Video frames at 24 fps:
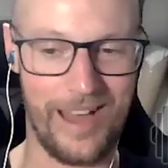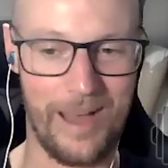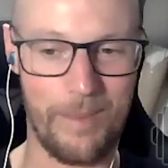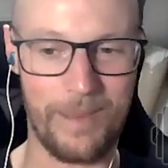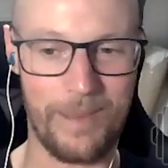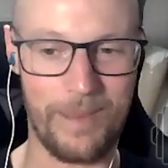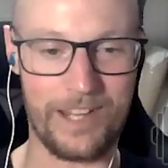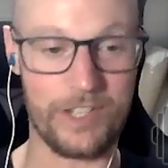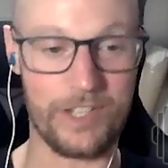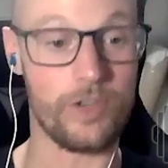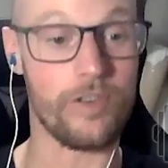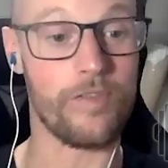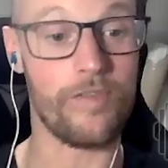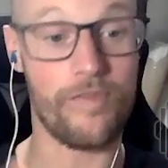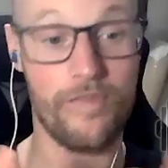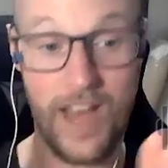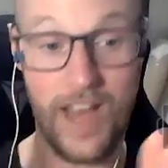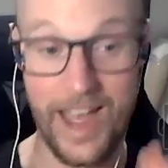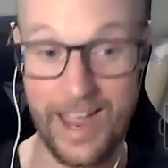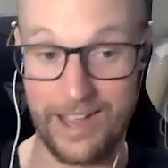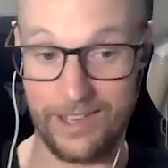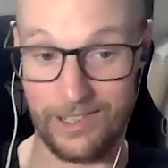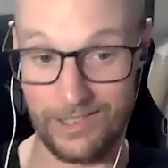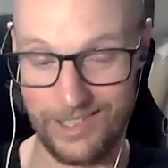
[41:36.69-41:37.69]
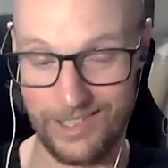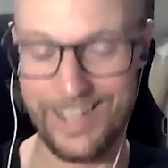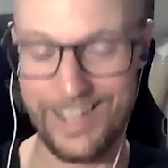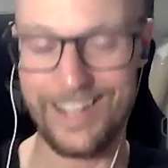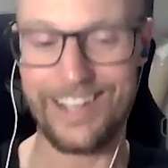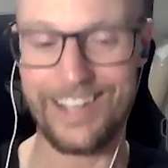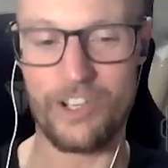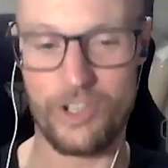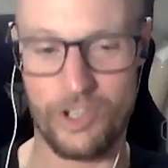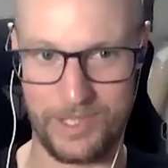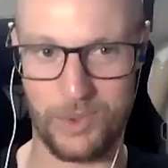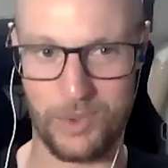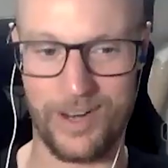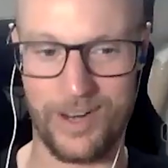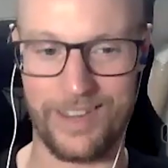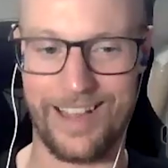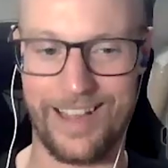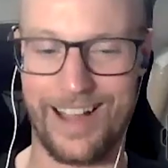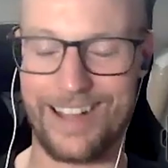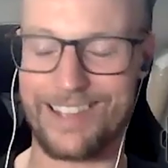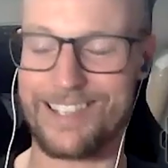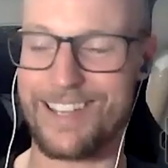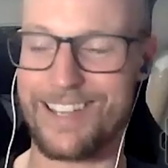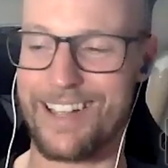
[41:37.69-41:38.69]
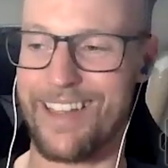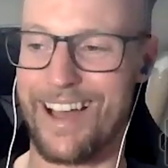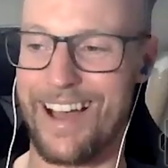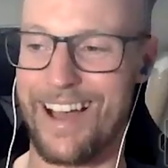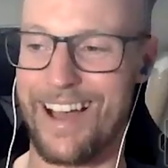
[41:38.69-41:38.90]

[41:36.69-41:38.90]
That means you fail between that